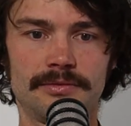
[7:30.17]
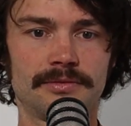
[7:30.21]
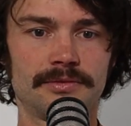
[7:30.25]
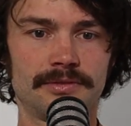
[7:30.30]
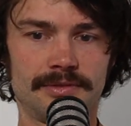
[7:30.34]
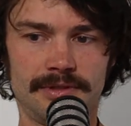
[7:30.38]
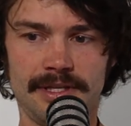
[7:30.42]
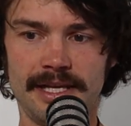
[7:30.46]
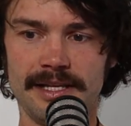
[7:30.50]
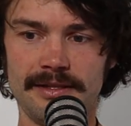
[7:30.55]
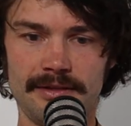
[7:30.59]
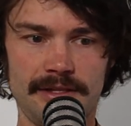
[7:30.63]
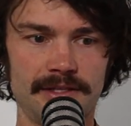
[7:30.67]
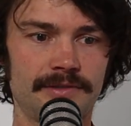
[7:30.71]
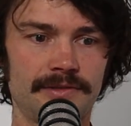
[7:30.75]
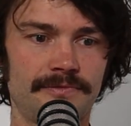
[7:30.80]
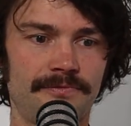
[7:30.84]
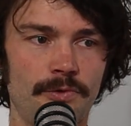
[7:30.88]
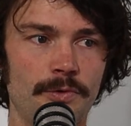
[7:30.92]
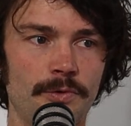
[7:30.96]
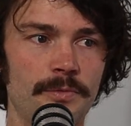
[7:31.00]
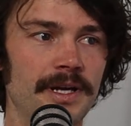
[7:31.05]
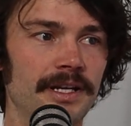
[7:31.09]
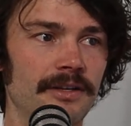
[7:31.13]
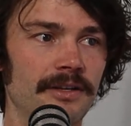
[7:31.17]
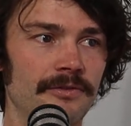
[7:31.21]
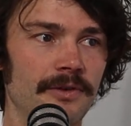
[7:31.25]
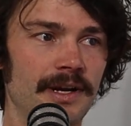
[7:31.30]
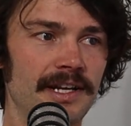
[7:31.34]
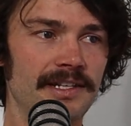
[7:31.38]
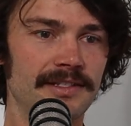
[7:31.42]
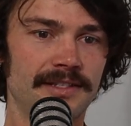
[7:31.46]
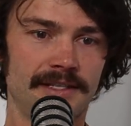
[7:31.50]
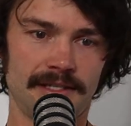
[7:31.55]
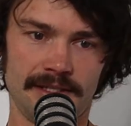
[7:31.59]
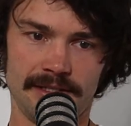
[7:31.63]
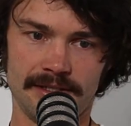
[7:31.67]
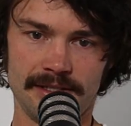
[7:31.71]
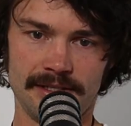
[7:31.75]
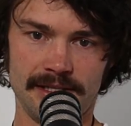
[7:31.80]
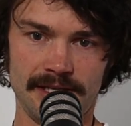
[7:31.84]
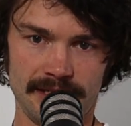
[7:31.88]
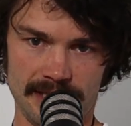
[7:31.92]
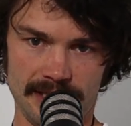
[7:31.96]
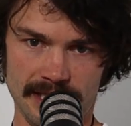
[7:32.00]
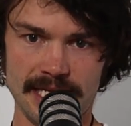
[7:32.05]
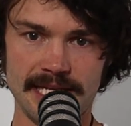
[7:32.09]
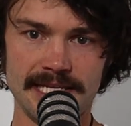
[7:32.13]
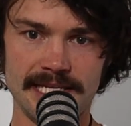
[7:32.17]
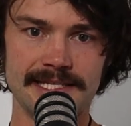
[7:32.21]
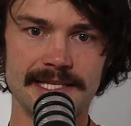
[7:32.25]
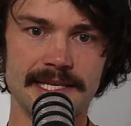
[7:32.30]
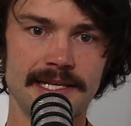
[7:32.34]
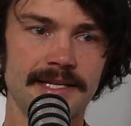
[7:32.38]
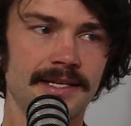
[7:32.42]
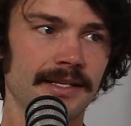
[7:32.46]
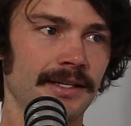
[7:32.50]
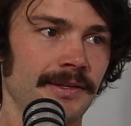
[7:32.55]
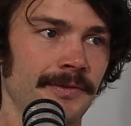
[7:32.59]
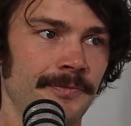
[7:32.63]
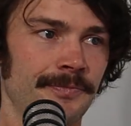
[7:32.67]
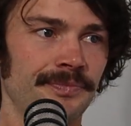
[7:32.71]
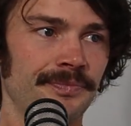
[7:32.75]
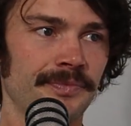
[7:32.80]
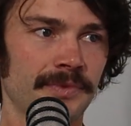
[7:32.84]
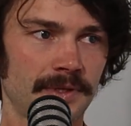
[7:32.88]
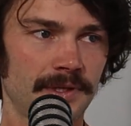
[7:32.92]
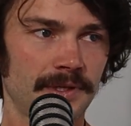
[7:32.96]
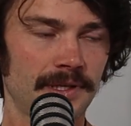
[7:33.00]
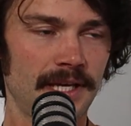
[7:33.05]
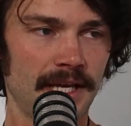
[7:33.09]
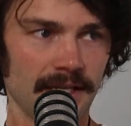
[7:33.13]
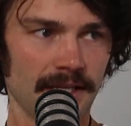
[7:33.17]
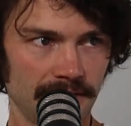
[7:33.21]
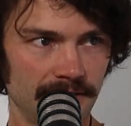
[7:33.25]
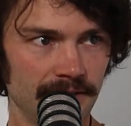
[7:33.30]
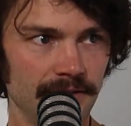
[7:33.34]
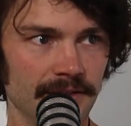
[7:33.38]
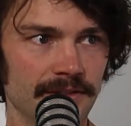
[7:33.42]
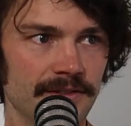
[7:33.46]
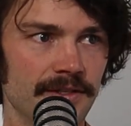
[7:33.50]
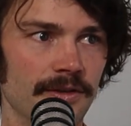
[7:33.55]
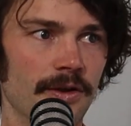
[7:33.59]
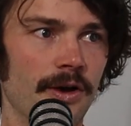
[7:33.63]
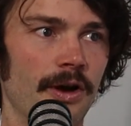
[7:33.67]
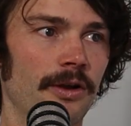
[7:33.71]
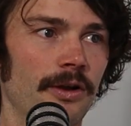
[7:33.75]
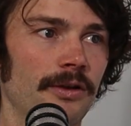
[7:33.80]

like this format of racing, it's easy until it's not.